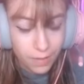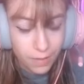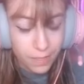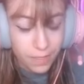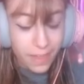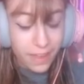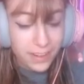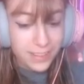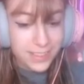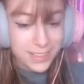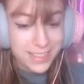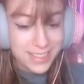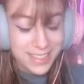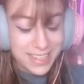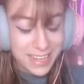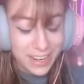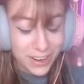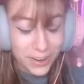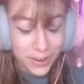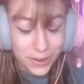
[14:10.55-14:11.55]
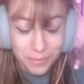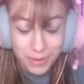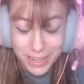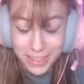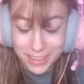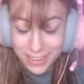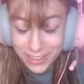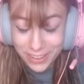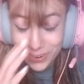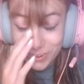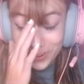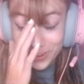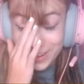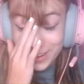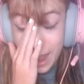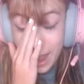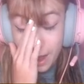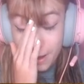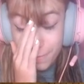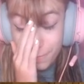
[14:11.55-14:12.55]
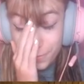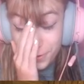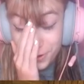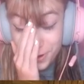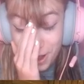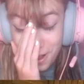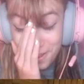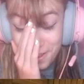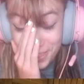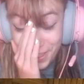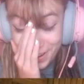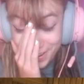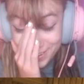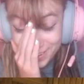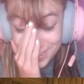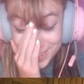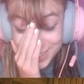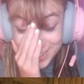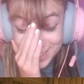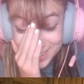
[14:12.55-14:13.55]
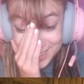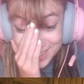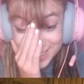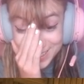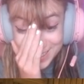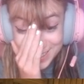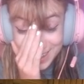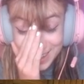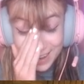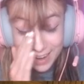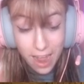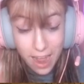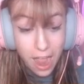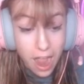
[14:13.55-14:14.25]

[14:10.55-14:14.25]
That scared me. Literally, I forgot that existed.